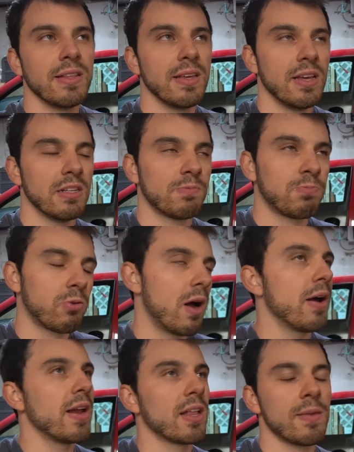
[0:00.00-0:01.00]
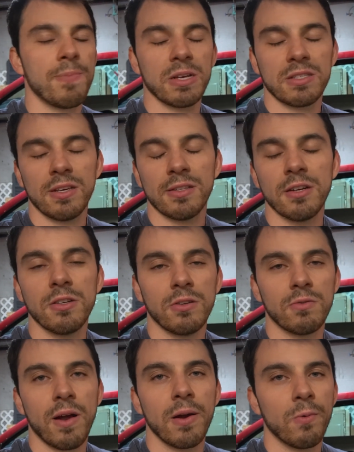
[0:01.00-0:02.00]
is probably not the best thing to do
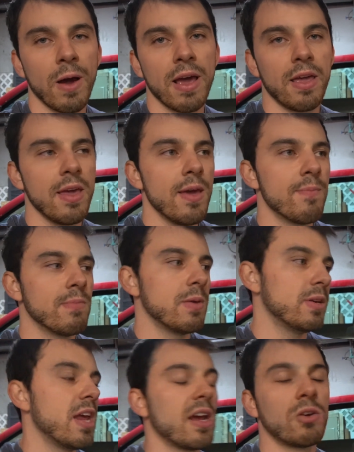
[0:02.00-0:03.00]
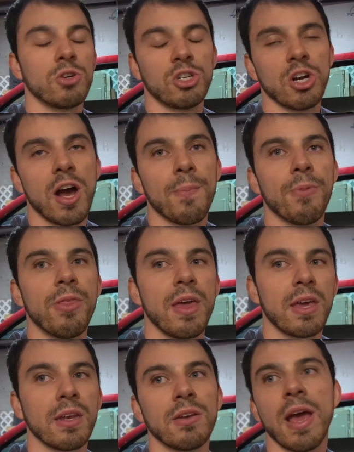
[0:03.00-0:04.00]
right away. Maybe take it to a shop. They
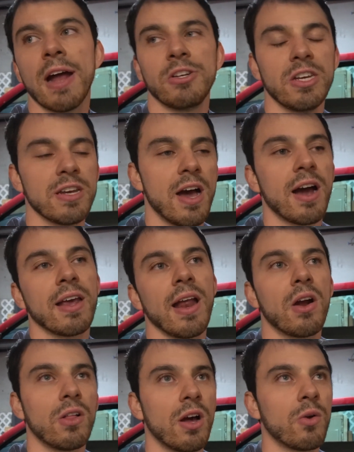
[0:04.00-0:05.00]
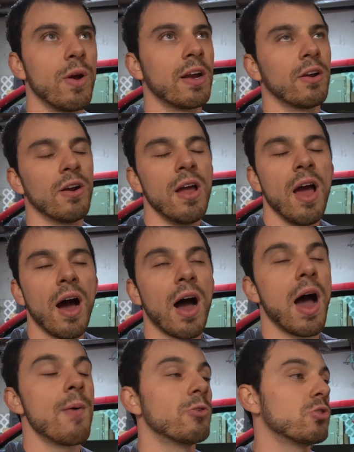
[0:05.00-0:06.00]
can actually knock it out a lot quicker.
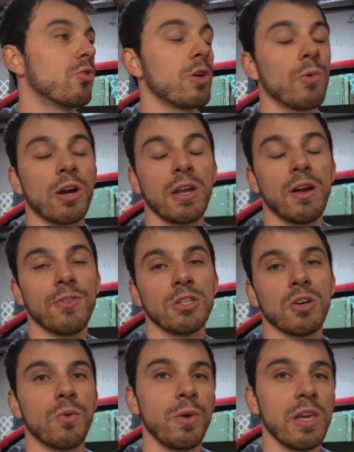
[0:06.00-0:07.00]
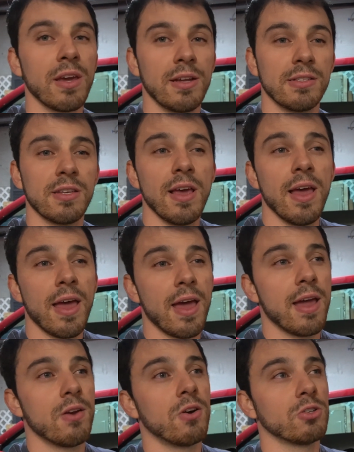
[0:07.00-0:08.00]
I was only working on this on weekends
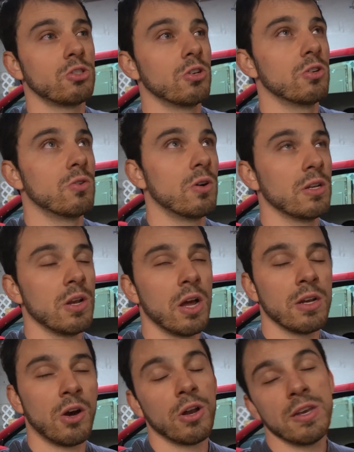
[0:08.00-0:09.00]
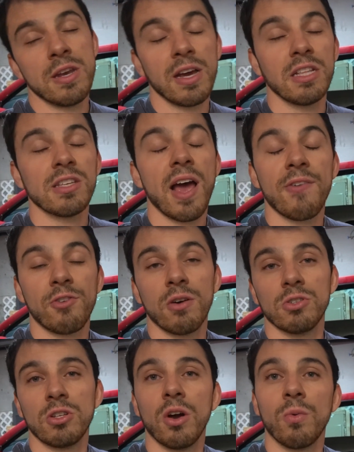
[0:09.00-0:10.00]
and also on nights after I
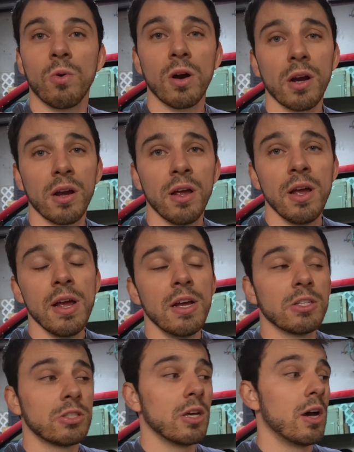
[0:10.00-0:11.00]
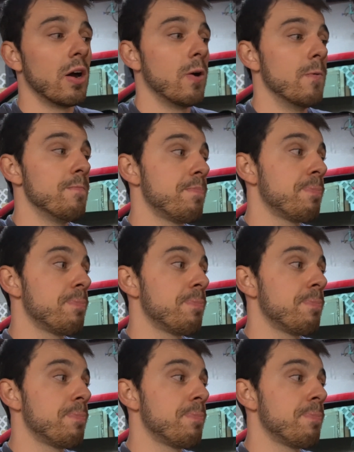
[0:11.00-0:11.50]
was done work. So